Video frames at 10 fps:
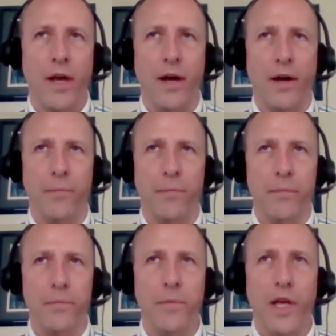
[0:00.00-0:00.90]
Um,
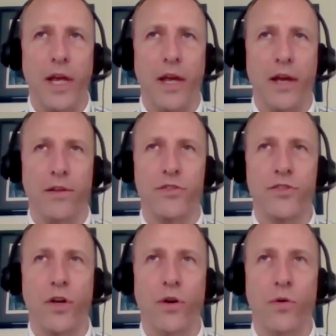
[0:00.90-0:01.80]
and
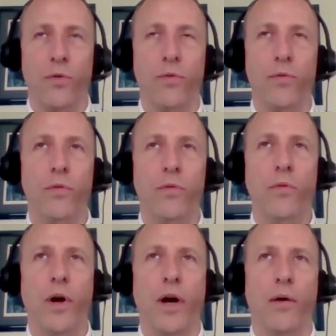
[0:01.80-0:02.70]
so
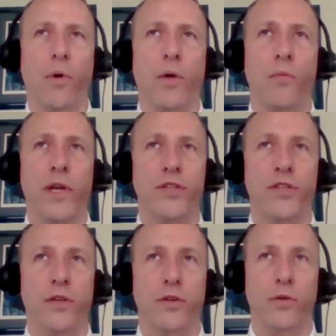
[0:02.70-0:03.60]
uh, what we
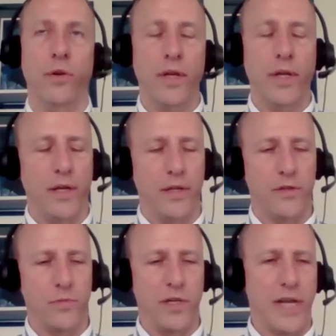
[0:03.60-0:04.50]
do
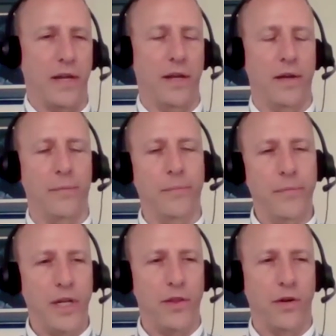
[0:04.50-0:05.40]
is we take a
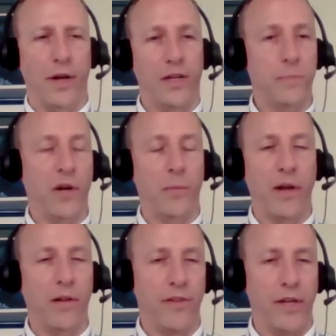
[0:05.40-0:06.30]
either an
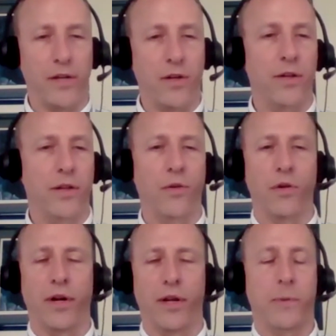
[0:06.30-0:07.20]
experimental vehicle
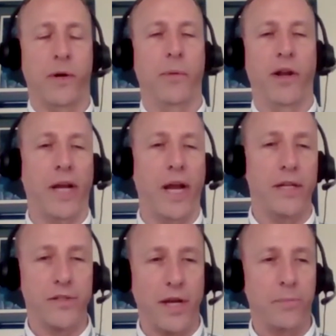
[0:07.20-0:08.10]
or an experimental
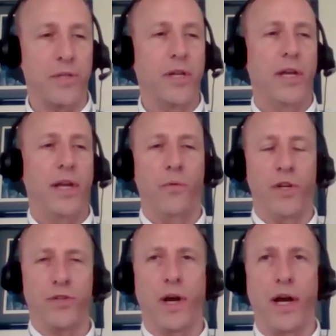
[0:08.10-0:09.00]
concept, and
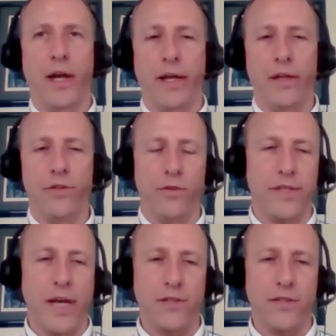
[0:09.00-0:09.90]
we try and do the
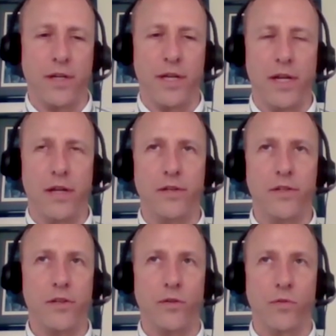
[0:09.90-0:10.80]
testing needed
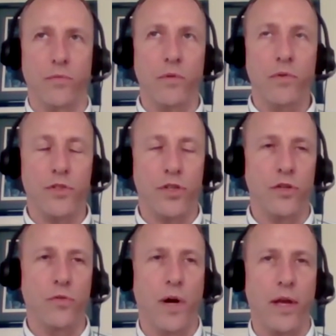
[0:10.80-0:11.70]
to to
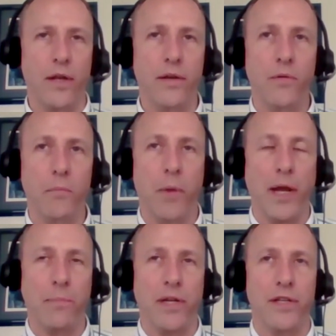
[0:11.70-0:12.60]
do what
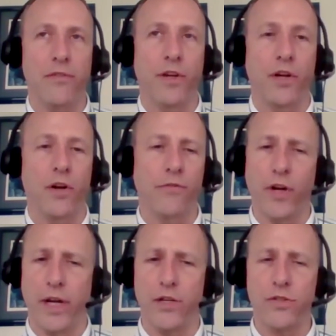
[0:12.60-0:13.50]
might be difficult
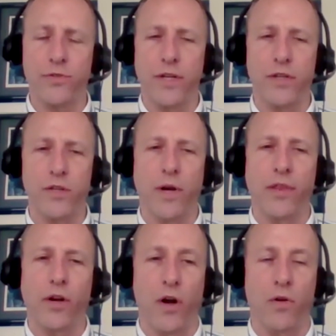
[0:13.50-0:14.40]
for industry to do
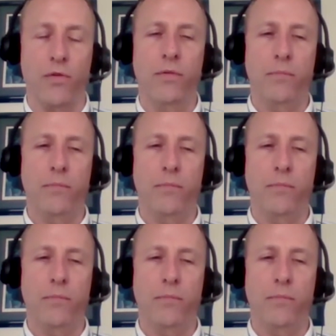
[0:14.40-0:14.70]
on their own,